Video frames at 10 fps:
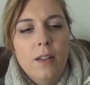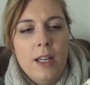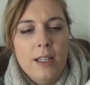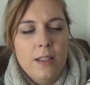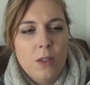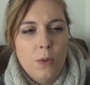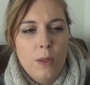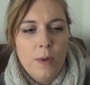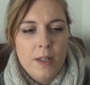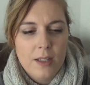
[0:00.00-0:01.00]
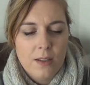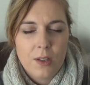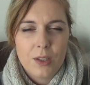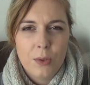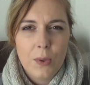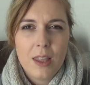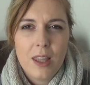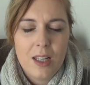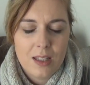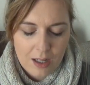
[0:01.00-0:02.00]
history when they start doing
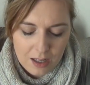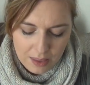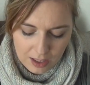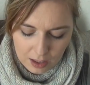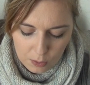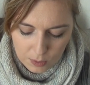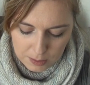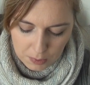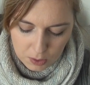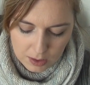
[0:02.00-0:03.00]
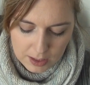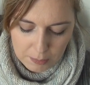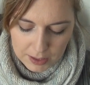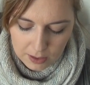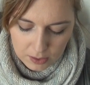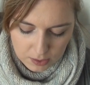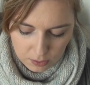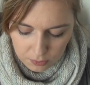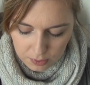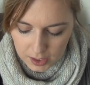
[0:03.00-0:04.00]
this, I think it was mostly because
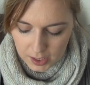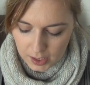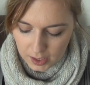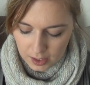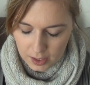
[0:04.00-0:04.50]
of the